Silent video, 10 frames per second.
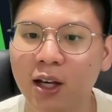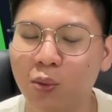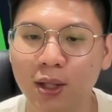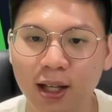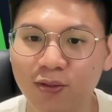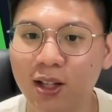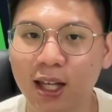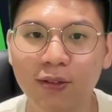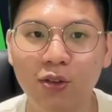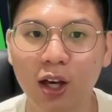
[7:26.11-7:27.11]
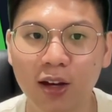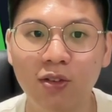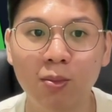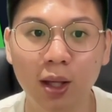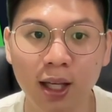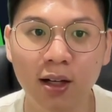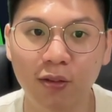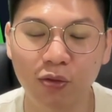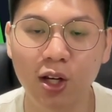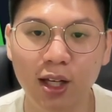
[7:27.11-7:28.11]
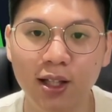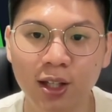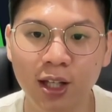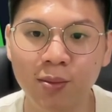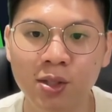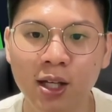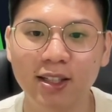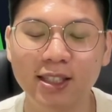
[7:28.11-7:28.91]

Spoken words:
We definitely have to have him in our free hit teams, right?